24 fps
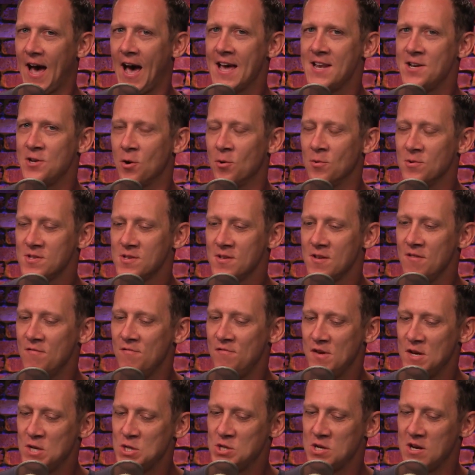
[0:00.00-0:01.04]
I don't
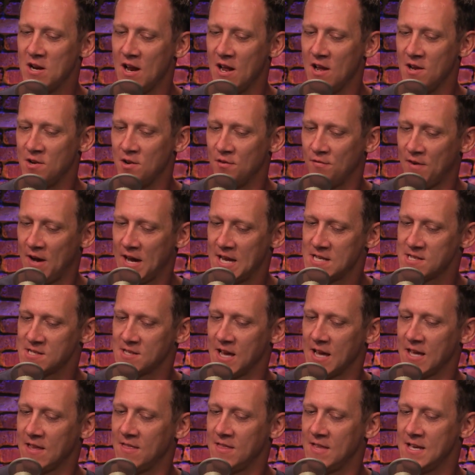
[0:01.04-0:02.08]
envision a device
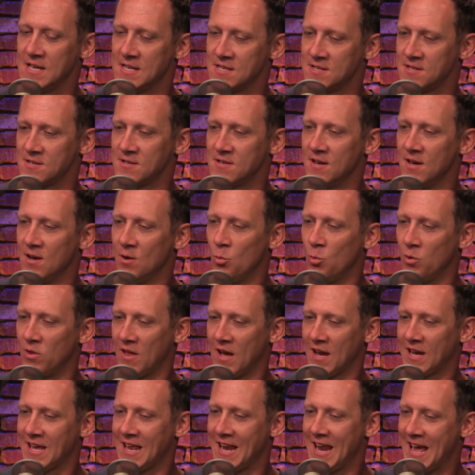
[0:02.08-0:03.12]
like this with
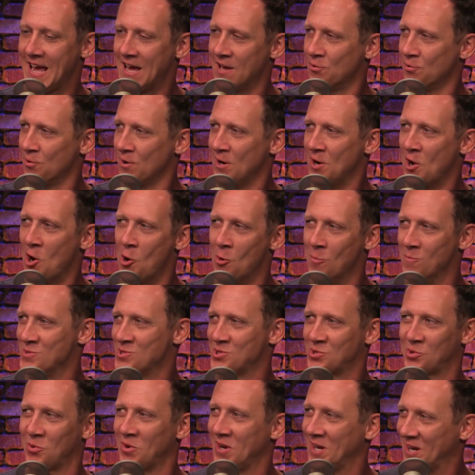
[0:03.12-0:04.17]
like an Android home
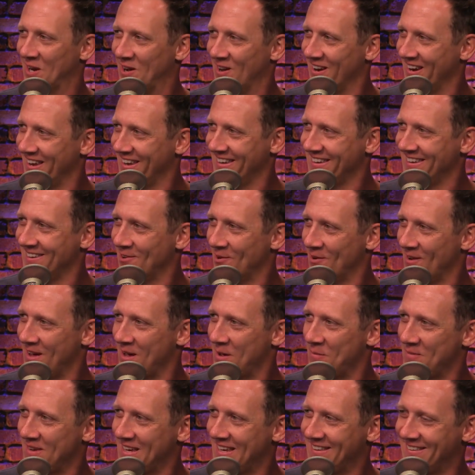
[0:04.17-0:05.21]
screen on it. You know what
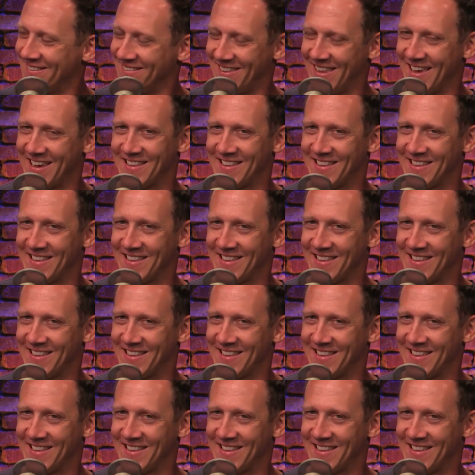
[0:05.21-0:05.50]
I mean?